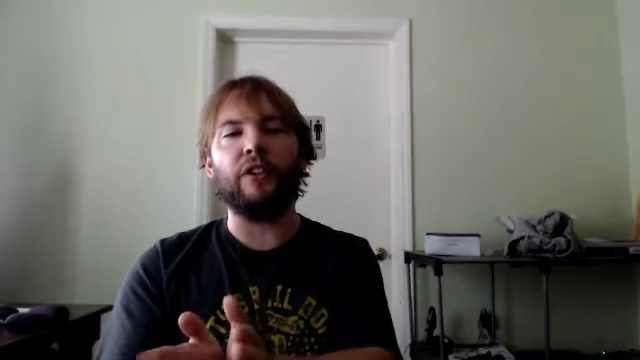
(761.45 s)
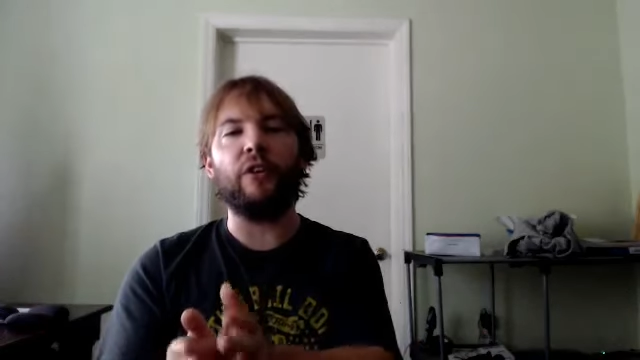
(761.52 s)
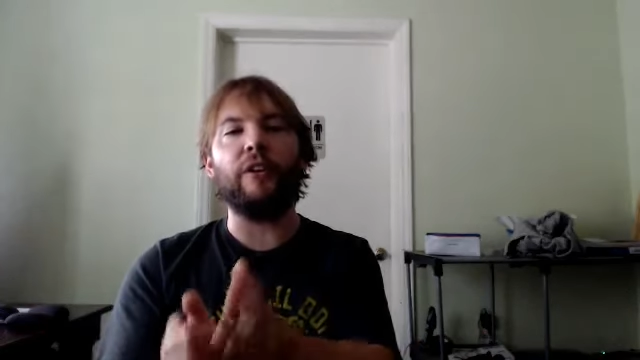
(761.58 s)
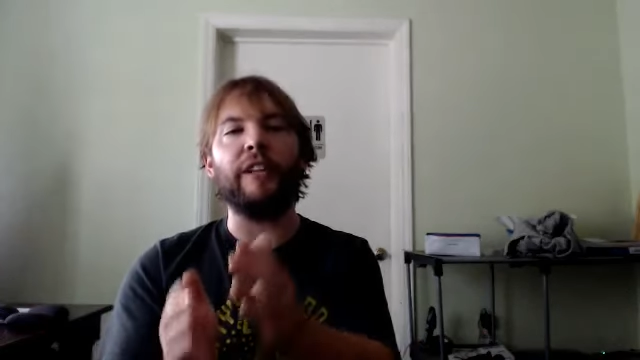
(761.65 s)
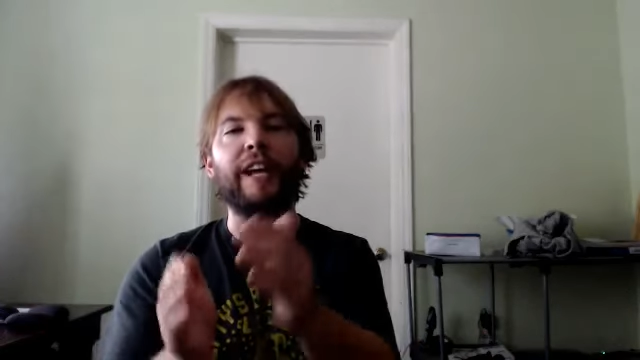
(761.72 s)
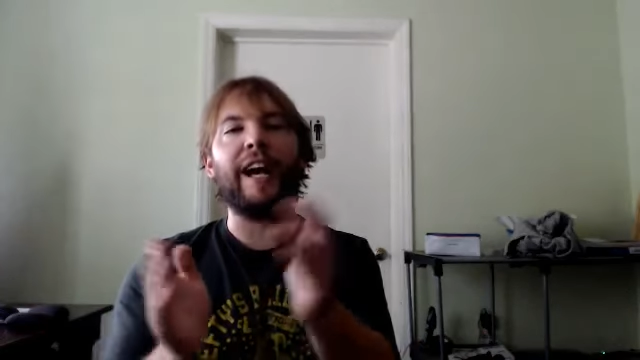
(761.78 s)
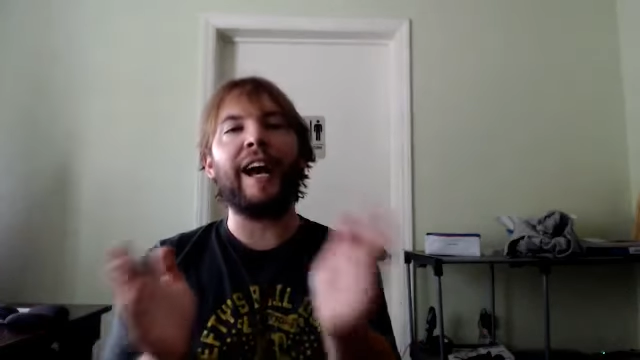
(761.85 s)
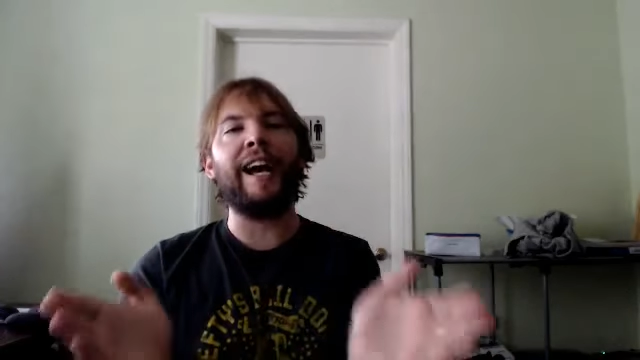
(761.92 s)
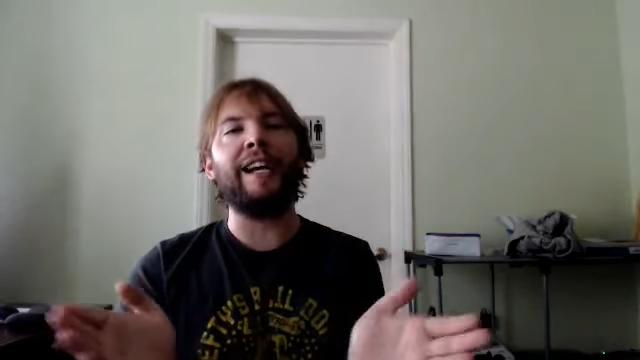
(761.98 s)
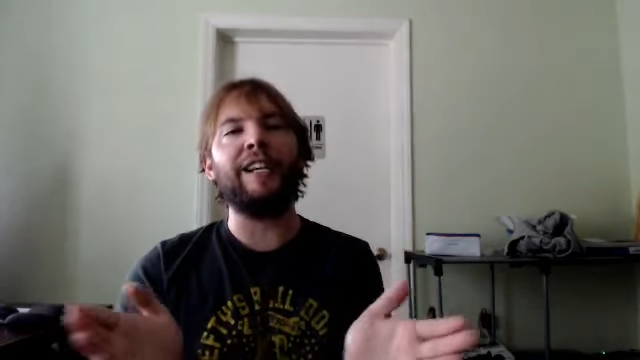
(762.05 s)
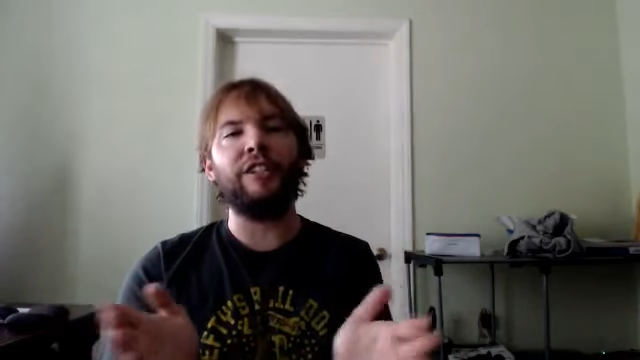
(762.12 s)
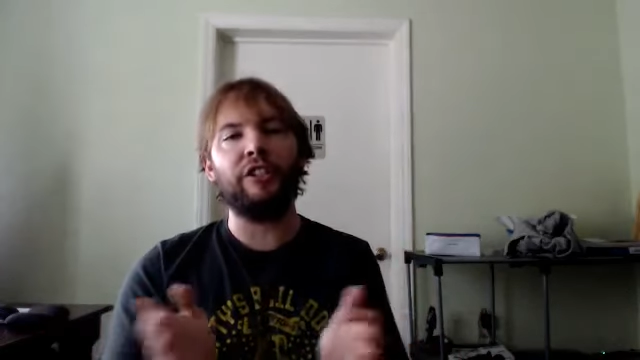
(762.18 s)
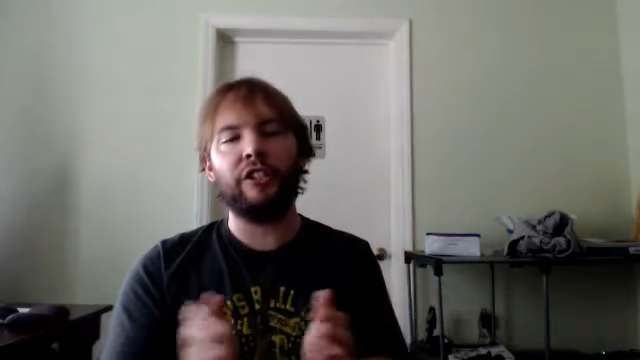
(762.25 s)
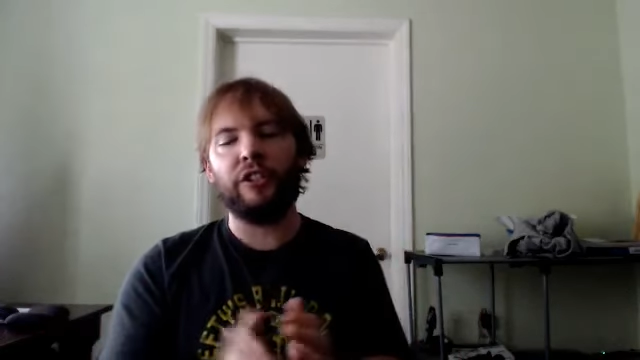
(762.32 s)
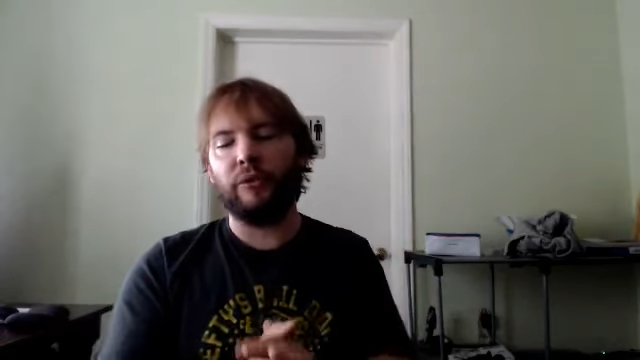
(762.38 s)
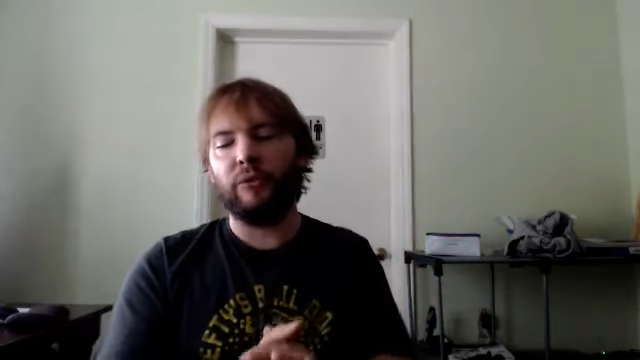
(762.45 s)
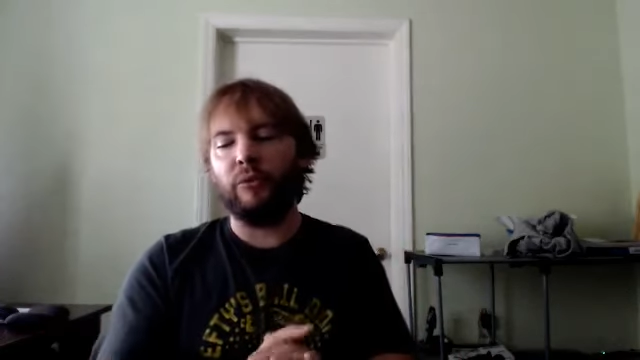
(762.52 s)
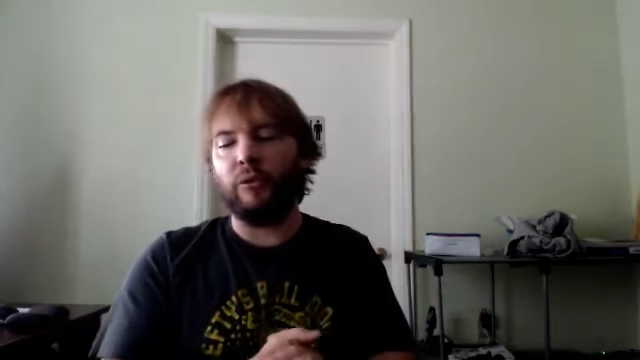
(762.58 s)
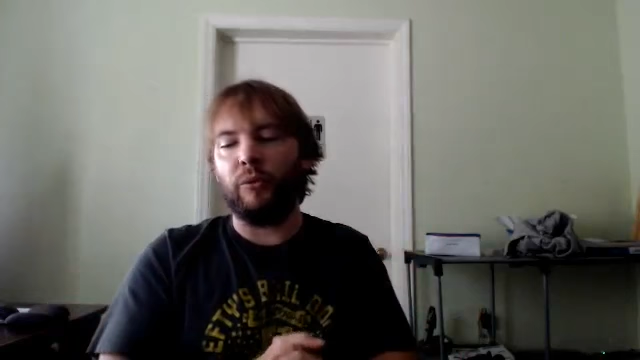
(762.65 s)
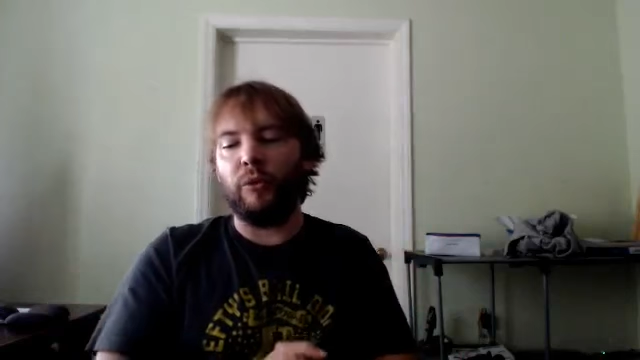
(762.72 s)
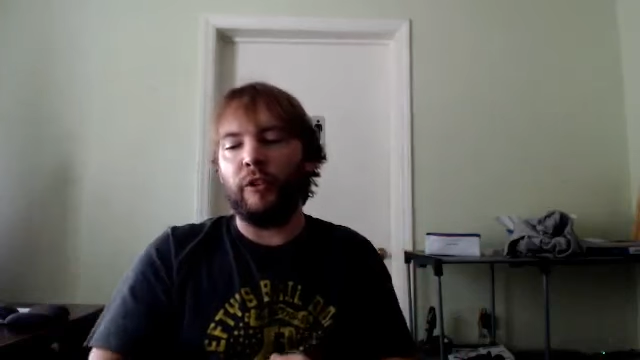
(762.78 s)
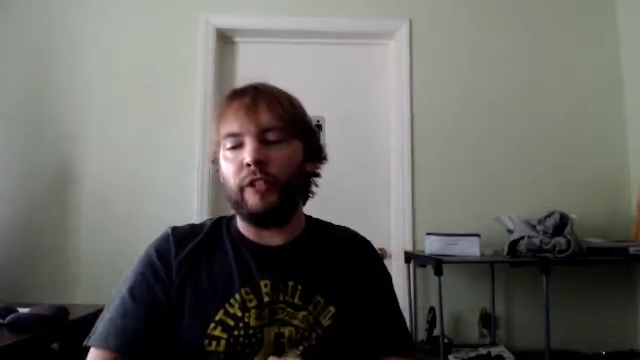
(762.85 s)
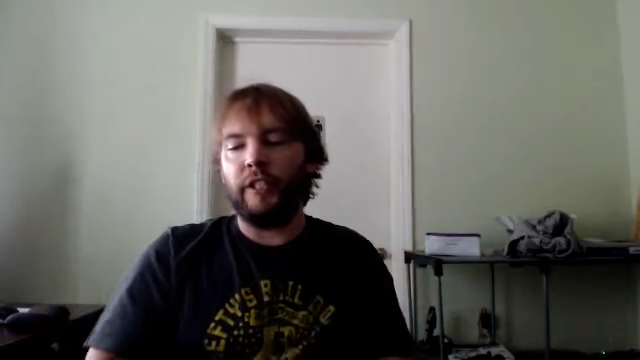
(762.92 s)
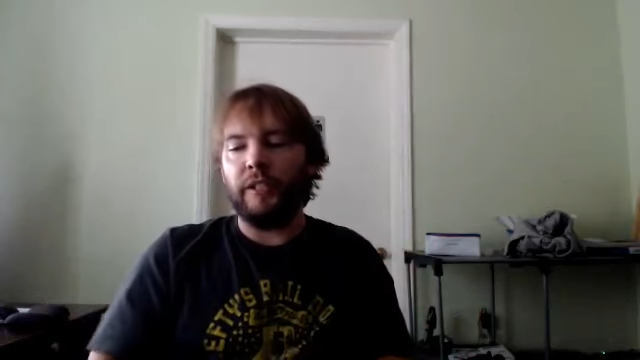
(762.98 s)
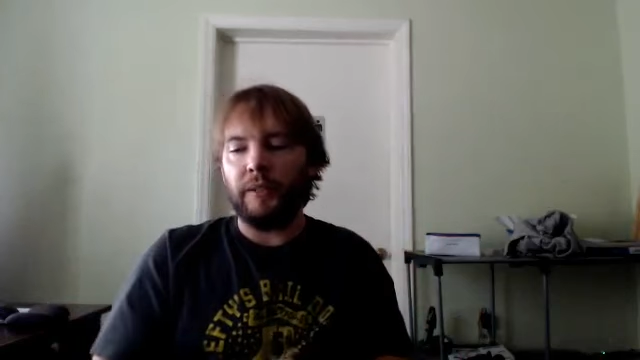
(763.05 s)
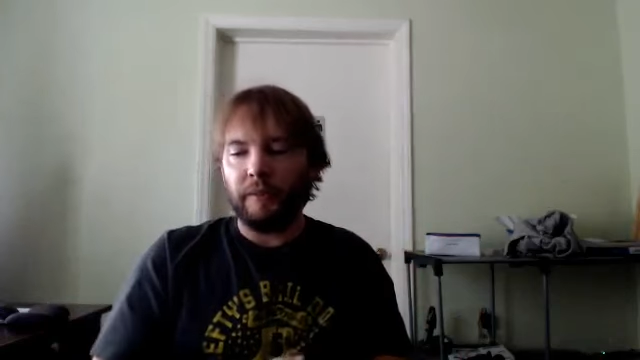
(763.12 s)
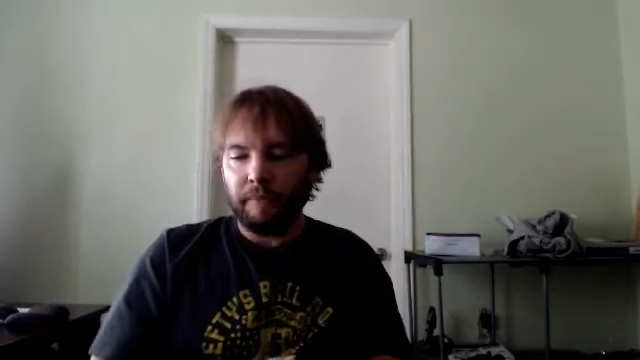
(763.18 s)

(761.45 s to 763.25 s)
or the hash reward.